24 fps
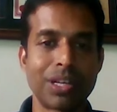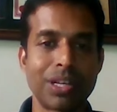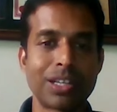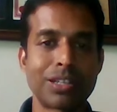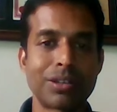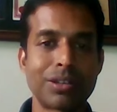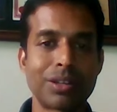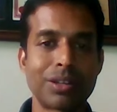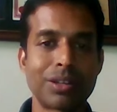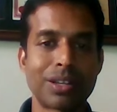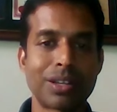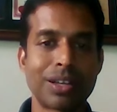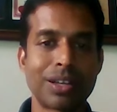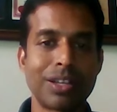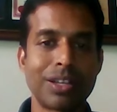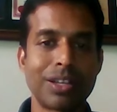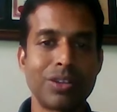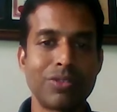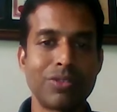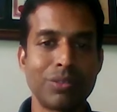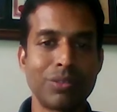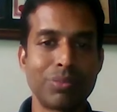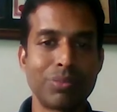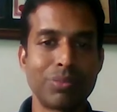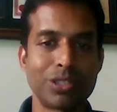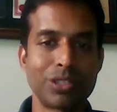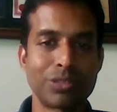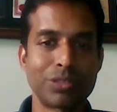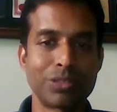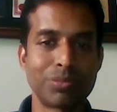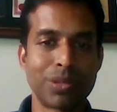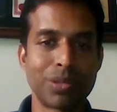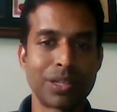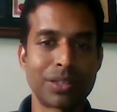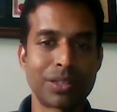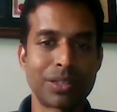that kind of a
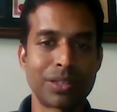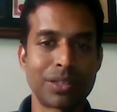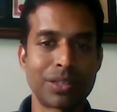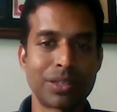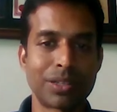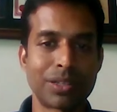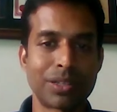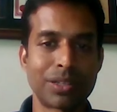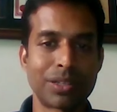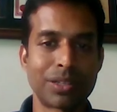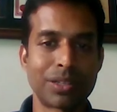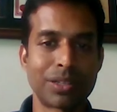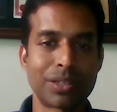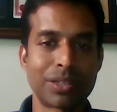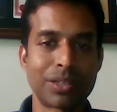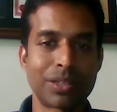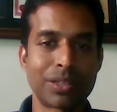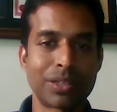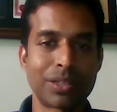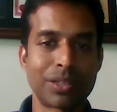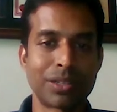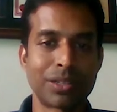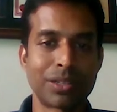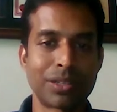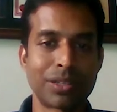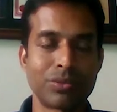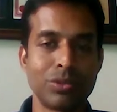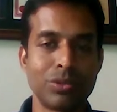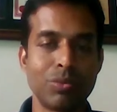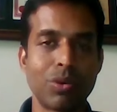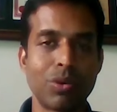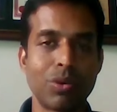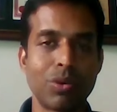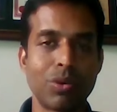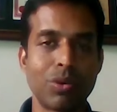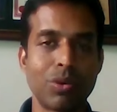perspective. You want
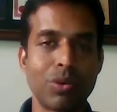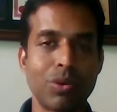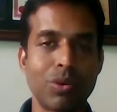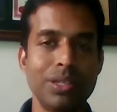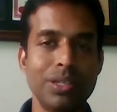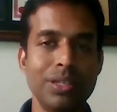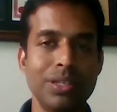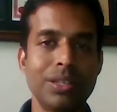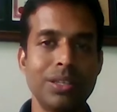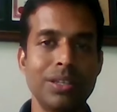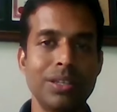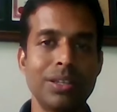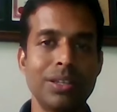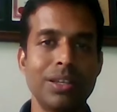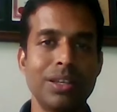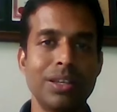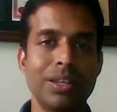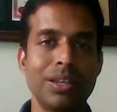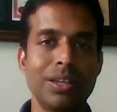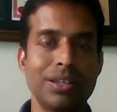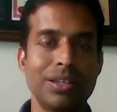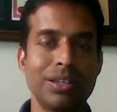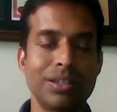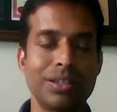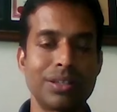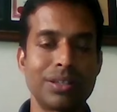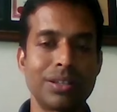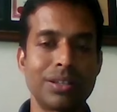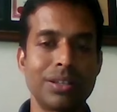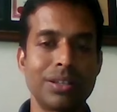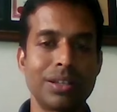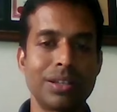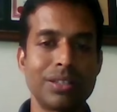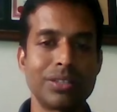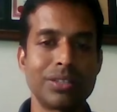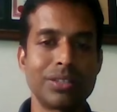them to be
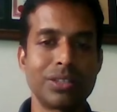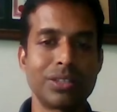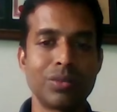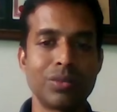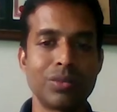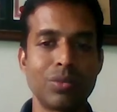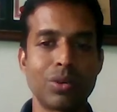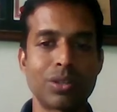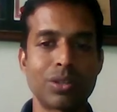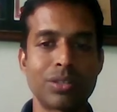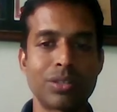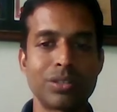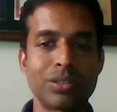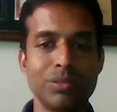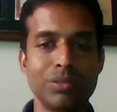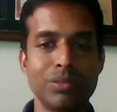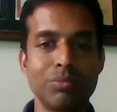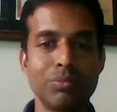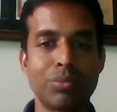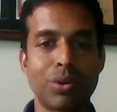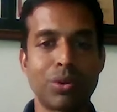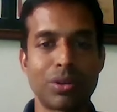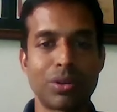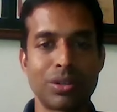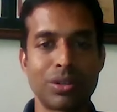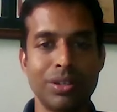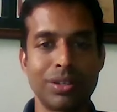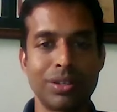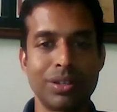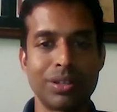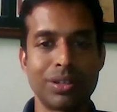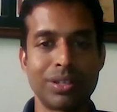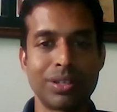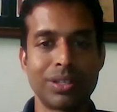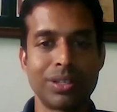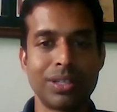recognizing what is
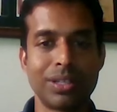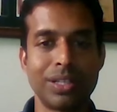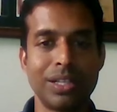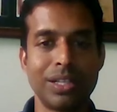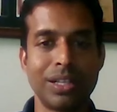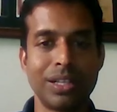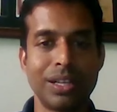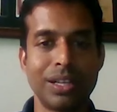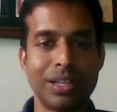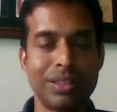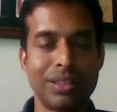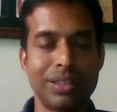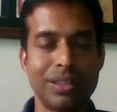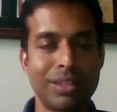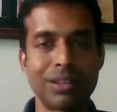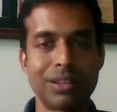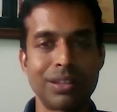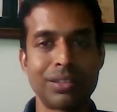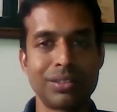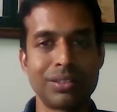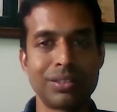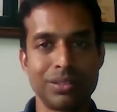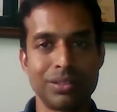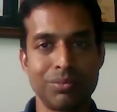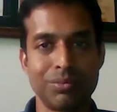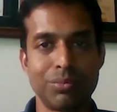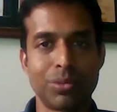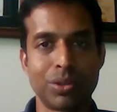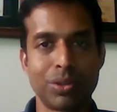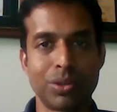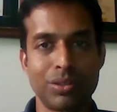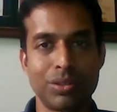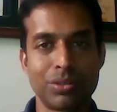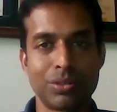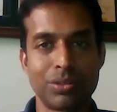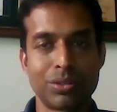important, and that is
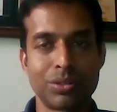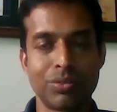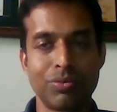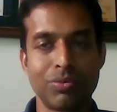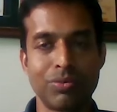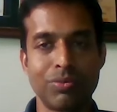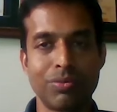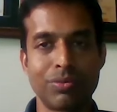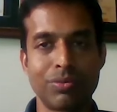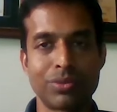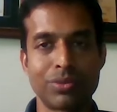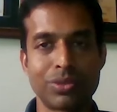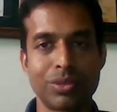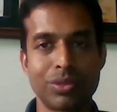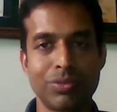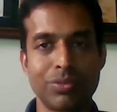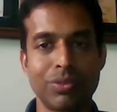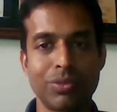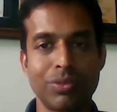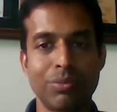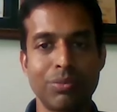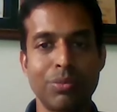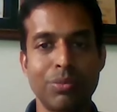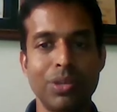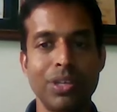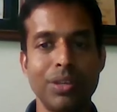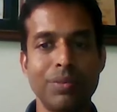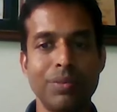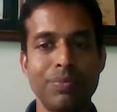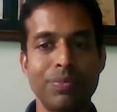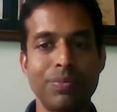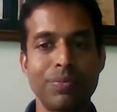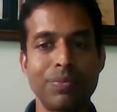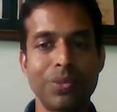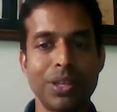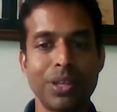important. So for
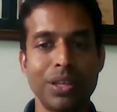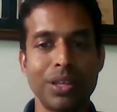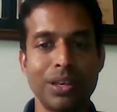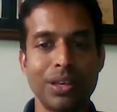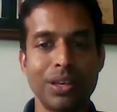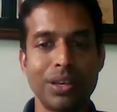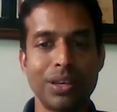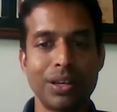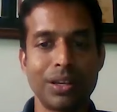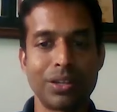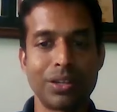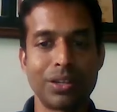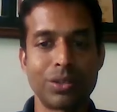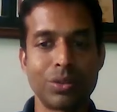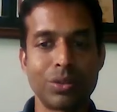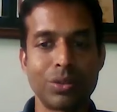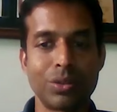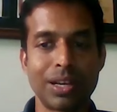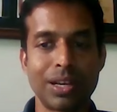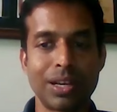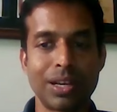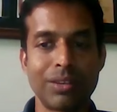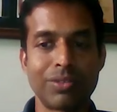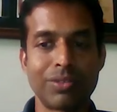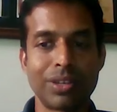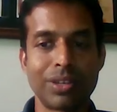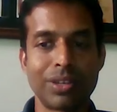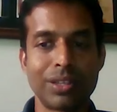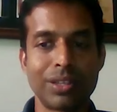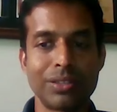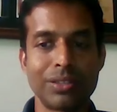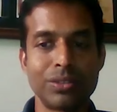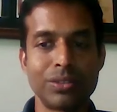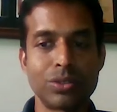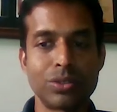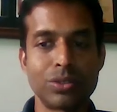me, to have
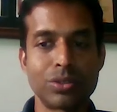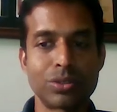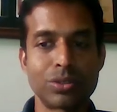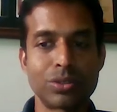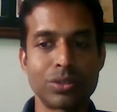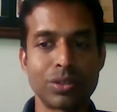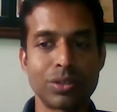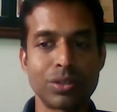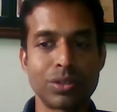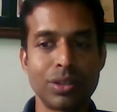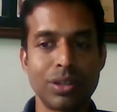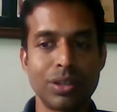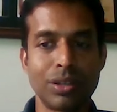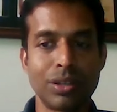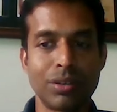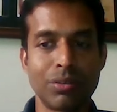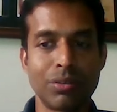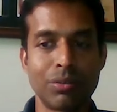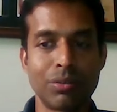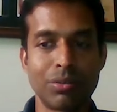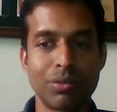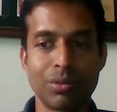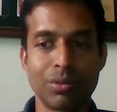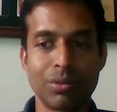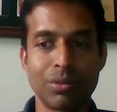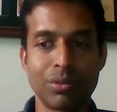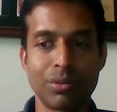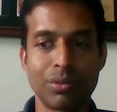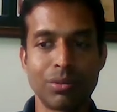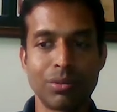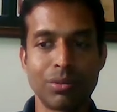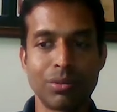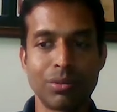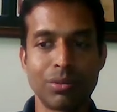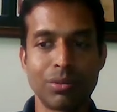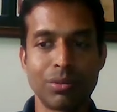kids
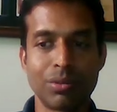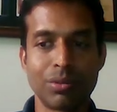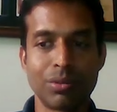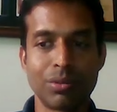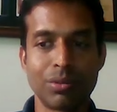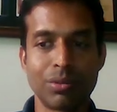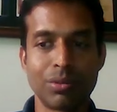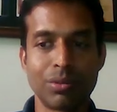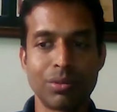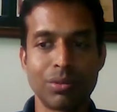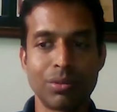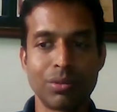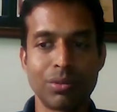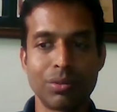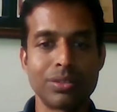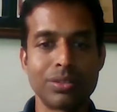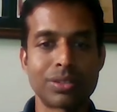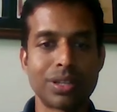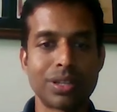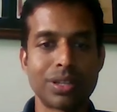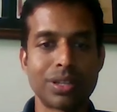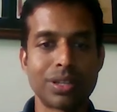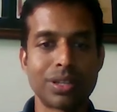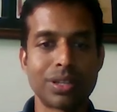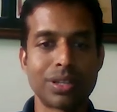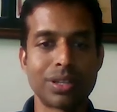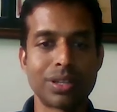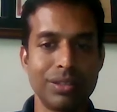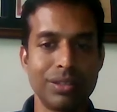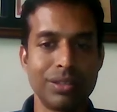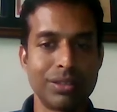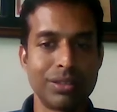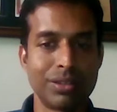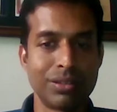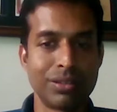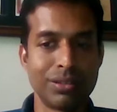who understand
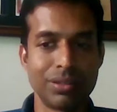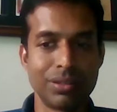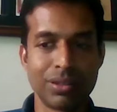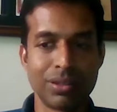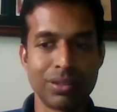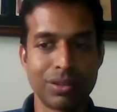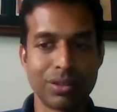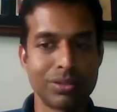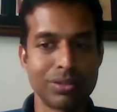the